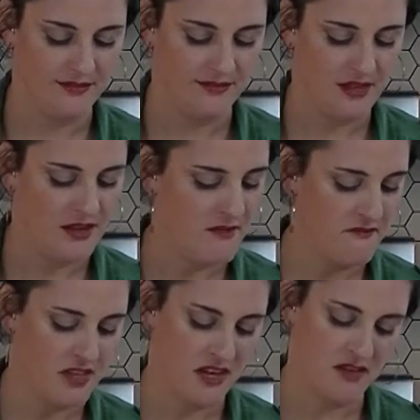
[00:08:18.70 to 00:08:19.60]
No,
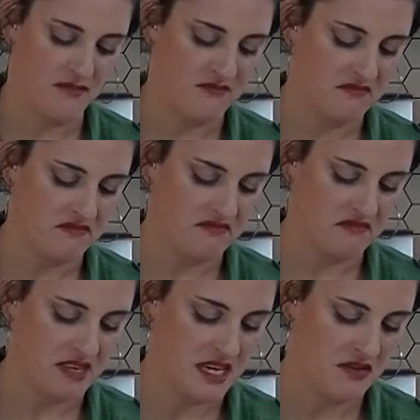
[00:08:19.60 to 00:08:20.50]

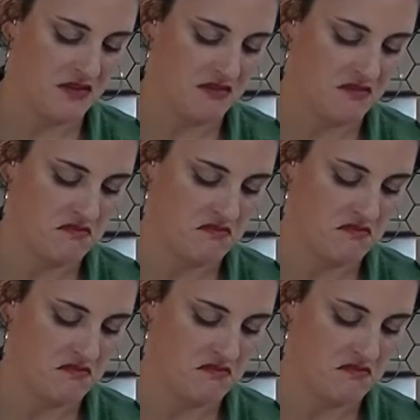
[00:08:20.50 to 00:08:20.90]
I don't know.